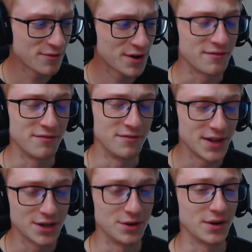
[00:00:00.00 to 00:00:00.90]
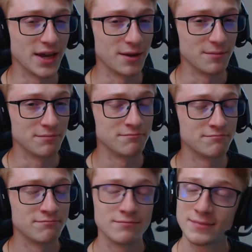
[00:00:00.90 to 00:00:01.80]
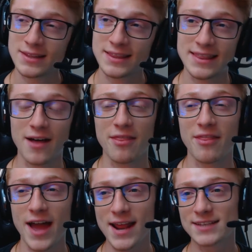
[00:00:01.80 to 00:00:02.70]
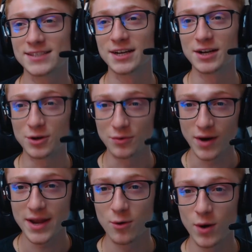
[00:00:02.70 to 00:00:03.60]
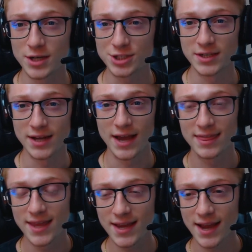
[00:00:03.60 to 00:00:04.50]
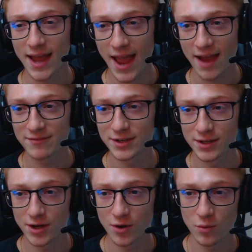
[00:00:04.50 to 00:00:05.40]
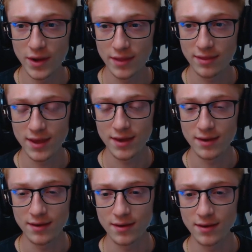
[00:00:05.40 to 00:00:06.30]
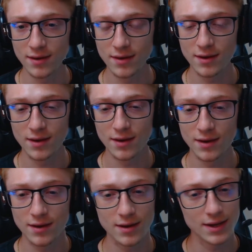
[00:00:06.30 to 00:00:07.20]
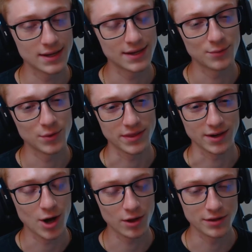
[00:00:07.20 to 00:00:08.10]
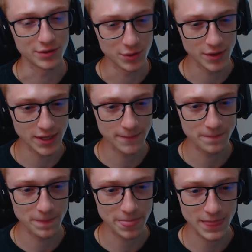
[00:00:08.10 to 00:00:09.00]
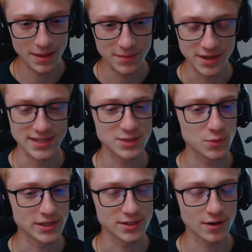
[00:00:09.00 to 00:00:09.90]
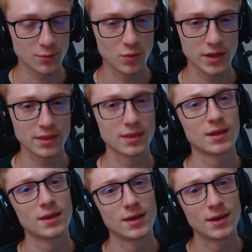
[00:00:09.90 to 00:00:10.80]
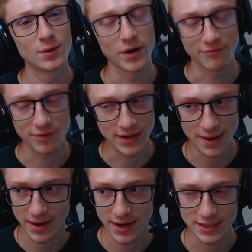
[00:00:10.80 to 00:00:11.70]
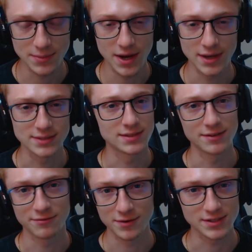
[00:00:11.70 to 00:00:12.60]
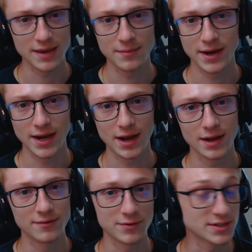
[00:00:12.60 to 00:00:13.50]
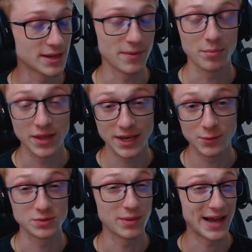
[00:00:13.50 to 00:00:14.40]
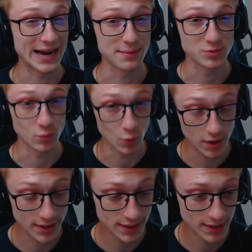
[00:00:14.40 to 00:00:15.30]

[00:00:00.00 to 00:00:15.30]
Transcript: video game? Now that is a great question. I think I have to go with a Call of Duty, because that's what I started with when I first got my Xbox. The first game I got and first game I played was Black Ops 1,